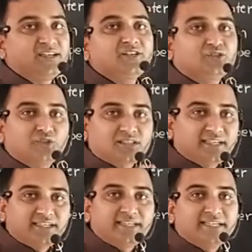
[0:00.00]
so
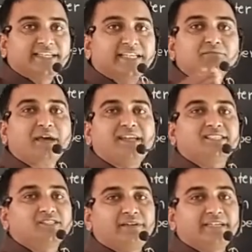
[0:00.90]
30 degree
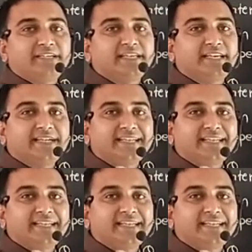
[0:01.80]
minus 20 degree,